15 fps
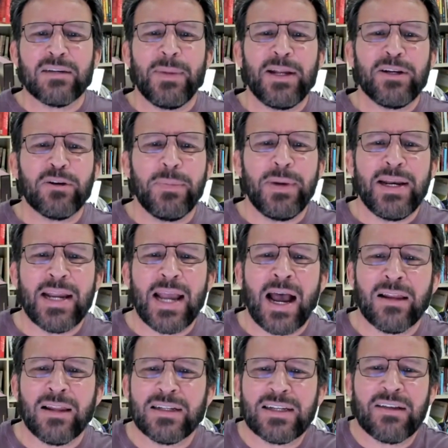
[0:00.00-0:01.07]
major media
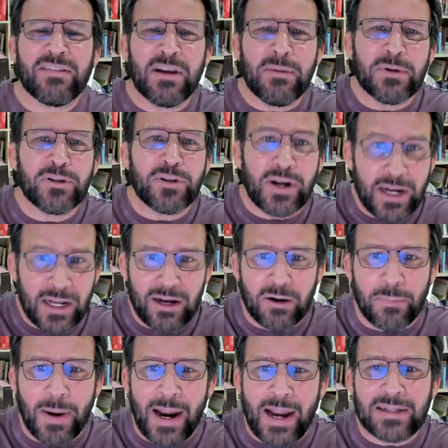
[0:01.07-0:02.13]
outlets have demonstrated clear
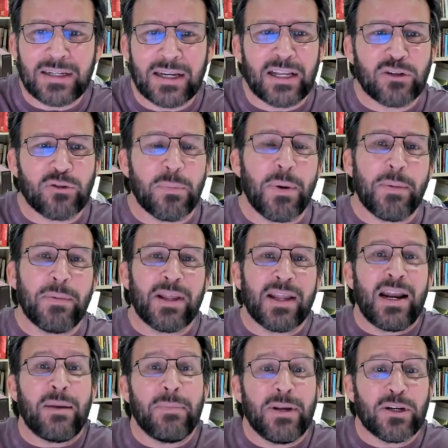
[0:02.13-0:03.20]
bias against Republican
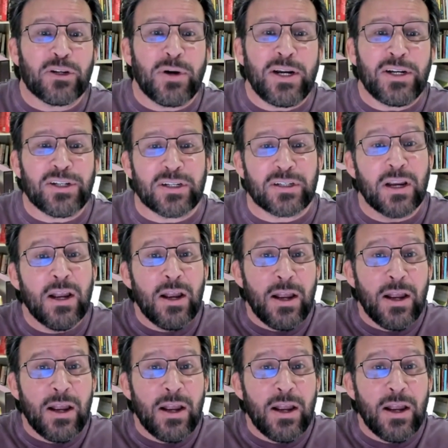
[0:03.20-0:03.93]
administrations.